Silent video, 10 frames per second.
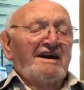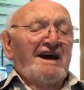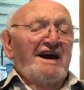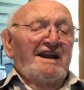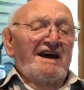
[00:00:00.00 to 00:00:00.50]

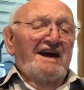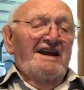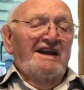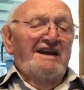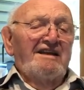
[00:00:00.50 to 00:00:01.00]
kind of had
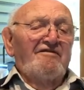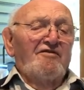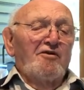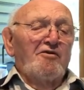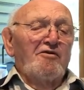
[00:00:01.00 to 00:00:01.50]
it in
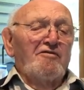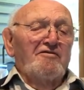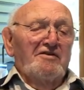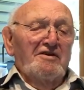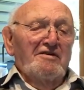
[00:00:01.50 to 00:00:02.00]
for
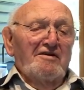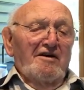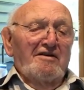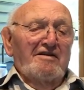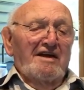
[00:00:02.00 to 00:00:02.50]
Irvin,
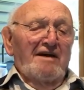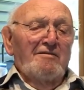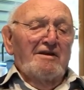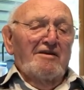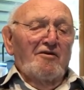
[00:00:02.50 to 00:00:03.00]

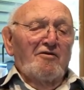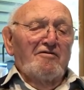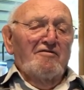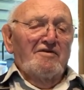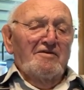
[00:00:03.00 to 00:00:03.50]
Simon's
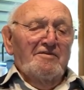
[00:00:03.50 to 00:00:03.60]
Irvin.